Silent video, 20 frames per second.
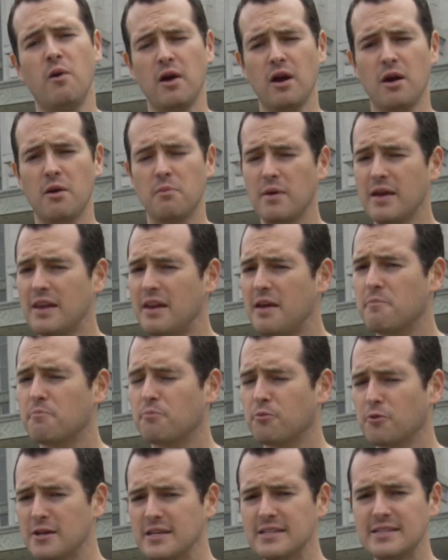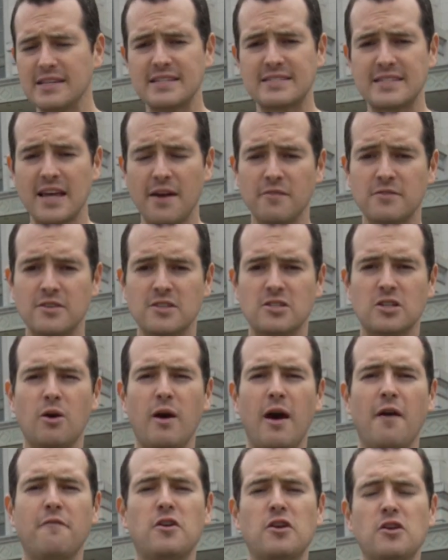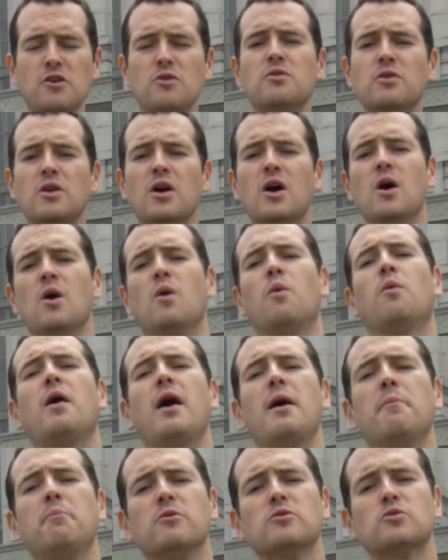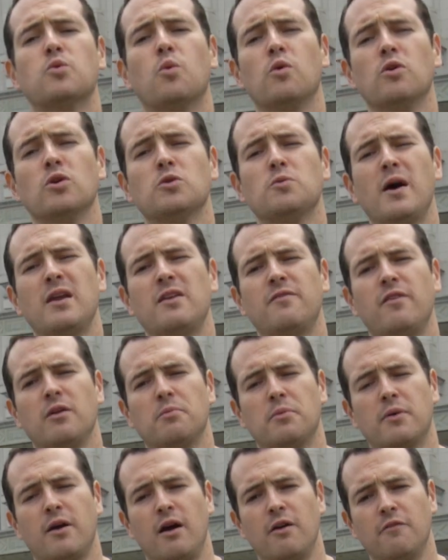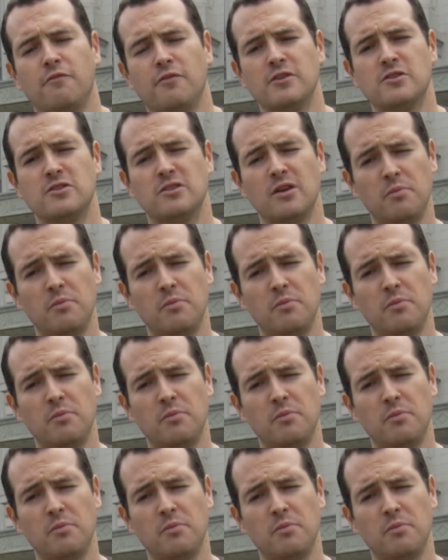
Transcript: We are in a breezy San Francisco afternoon where Apple's Worldwide Developer Conference,